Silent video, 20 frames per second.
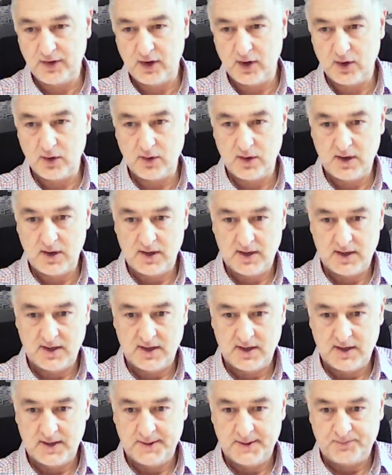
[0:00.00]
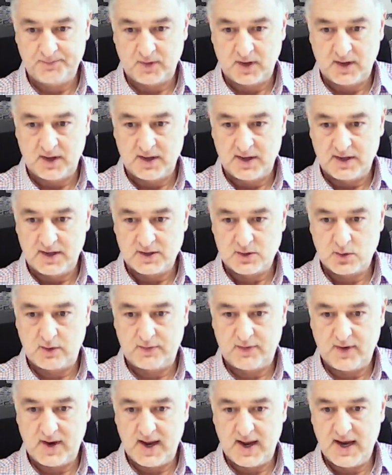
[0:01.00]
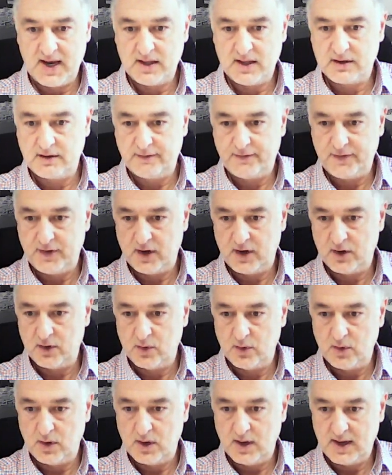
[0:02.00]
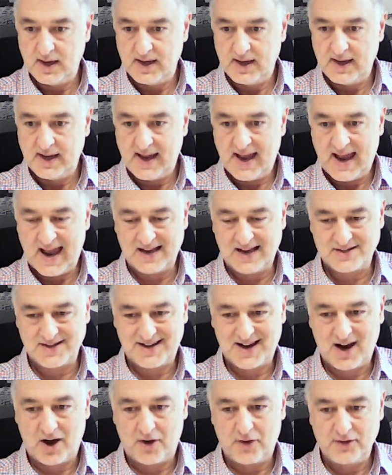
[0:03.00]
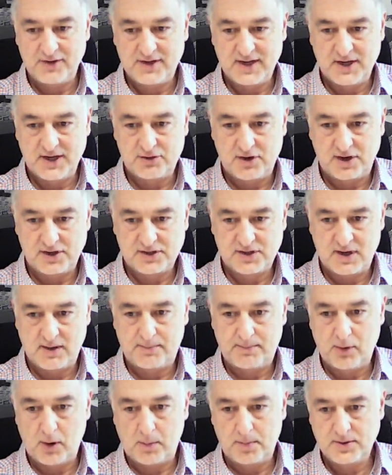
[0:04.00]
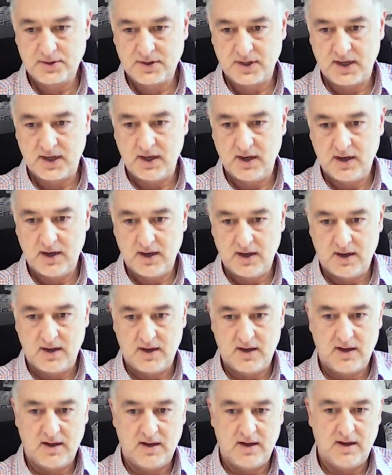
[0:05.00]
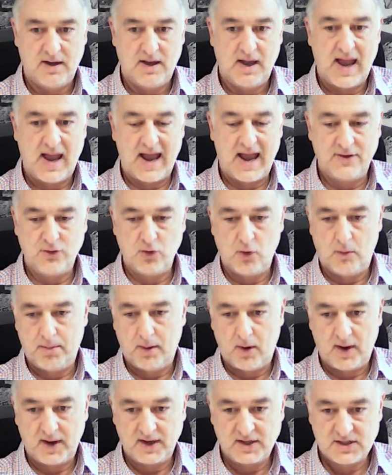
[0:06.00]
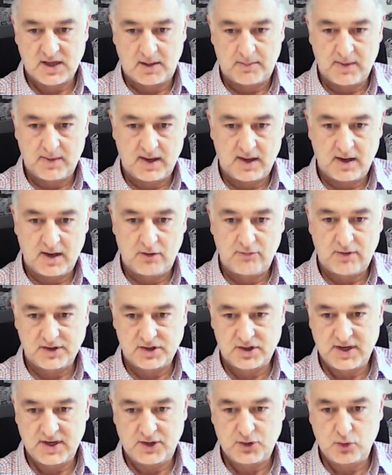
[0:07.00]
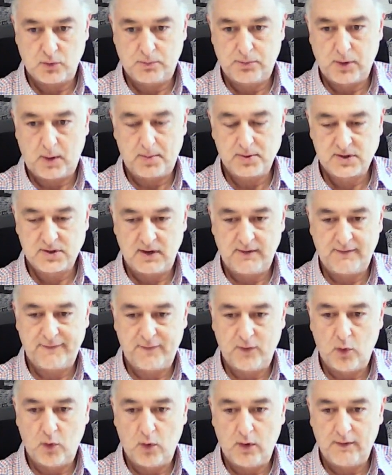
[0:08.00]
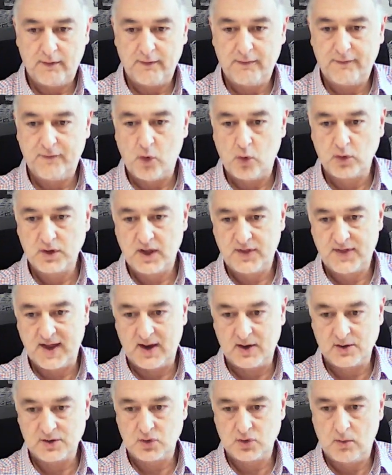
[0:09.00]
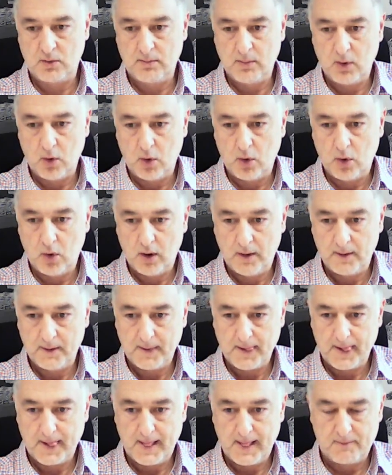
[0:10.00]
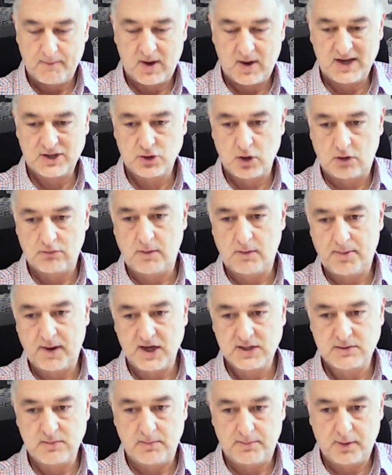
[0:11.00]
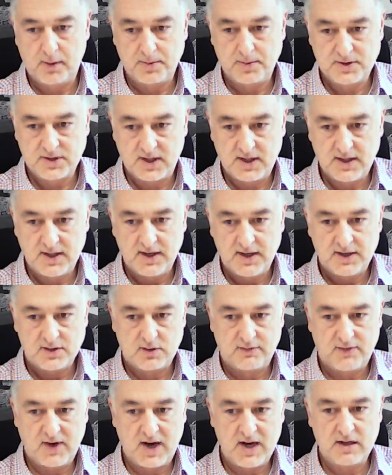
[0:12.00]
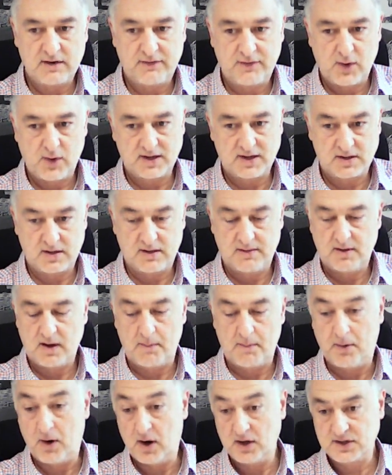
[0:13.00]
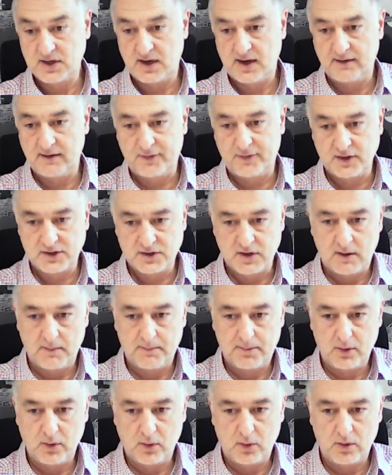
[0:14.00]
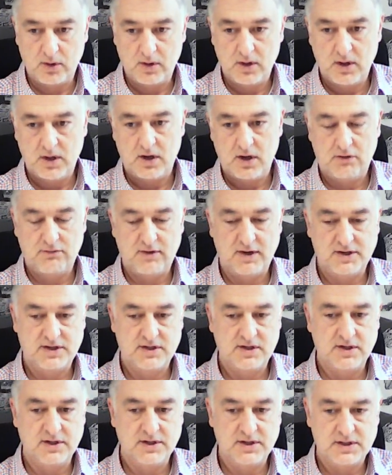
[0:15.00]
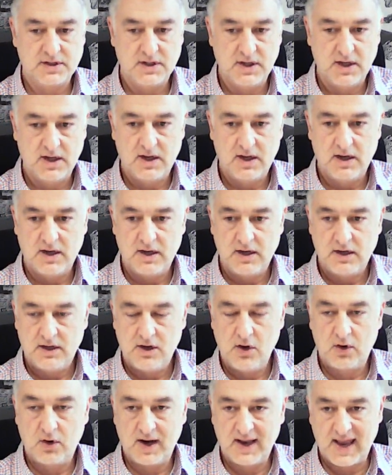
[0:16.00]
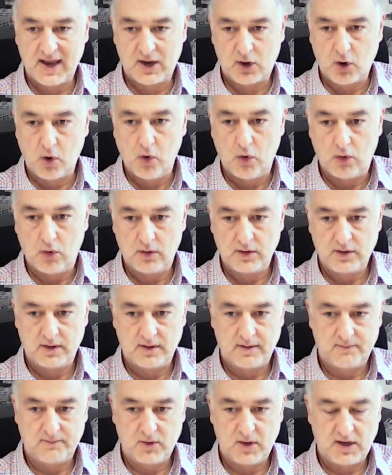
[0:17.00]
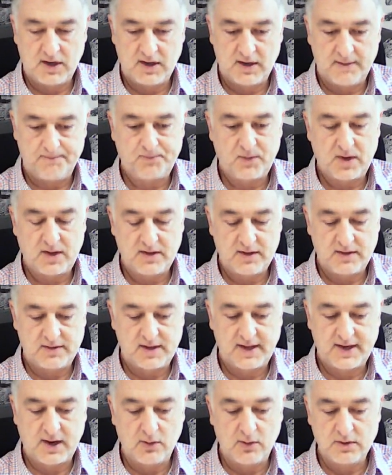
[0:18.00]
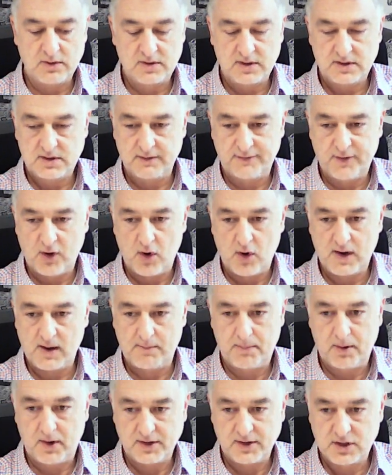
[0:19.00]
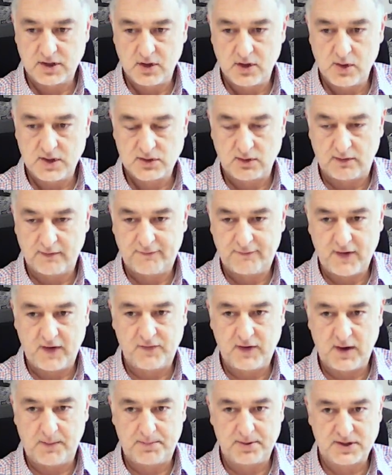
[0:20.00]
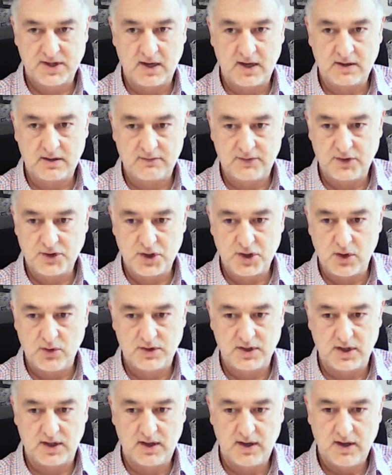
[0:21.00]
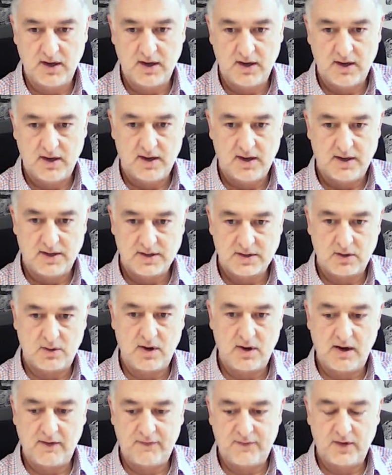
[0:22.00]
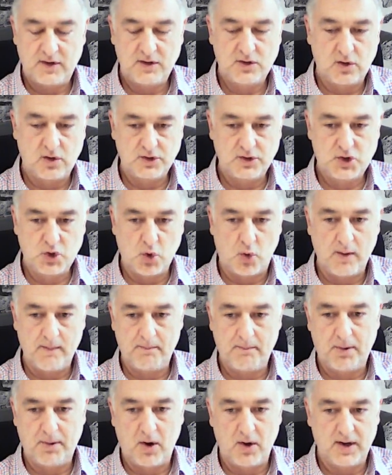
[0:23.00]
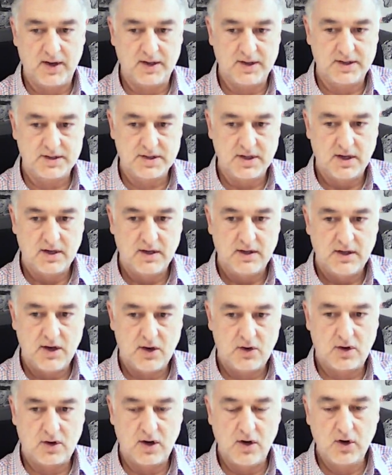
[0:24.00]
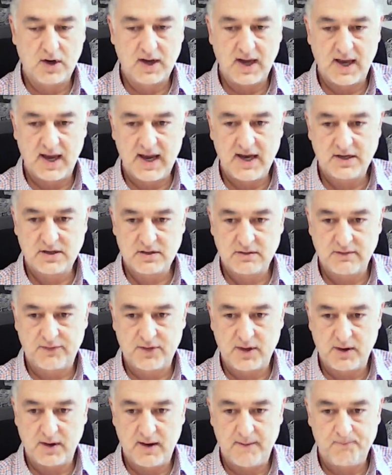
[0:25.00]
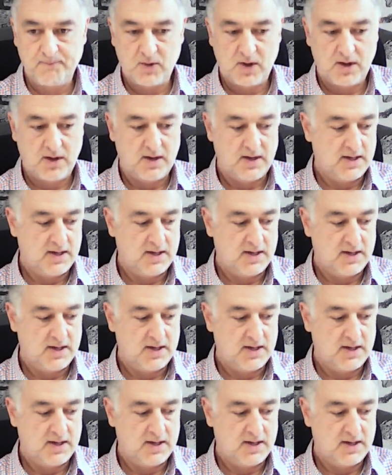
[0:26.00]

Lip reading: of you. So if either of you has a current interest in a property and you're buying something, a residential property for 40,000 or more, and it's not a replacement property, so if either of you has a buy-to-let, for example, or a residence, you're going to get caught. They don't divide it by two. It's not 50% of the duty. So if you've got joint buyers, you've got to look at each of the